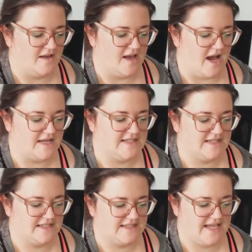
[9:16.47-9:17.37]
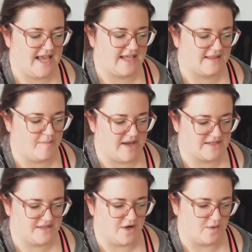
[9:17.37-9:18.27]
I didn't take the
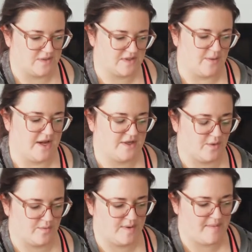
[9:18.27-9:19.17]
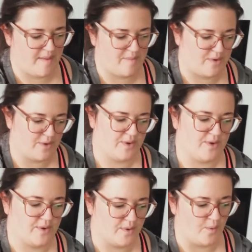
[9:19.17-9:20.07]
best notes, so I don't
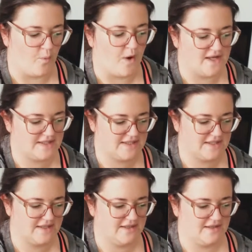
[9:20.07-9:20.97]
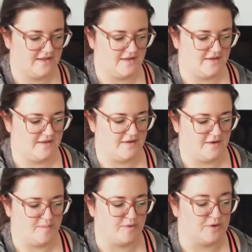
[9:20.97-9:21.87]
remember what
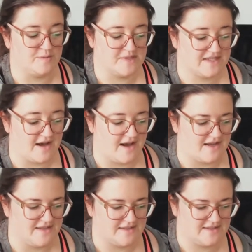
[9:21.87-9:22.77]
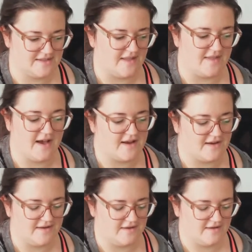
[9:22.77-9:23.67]
the bloom size and the
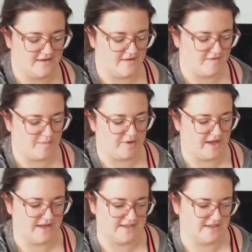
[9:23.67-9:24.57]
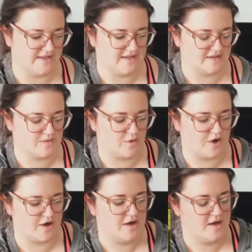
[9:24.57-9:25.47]
height of the plant and things were,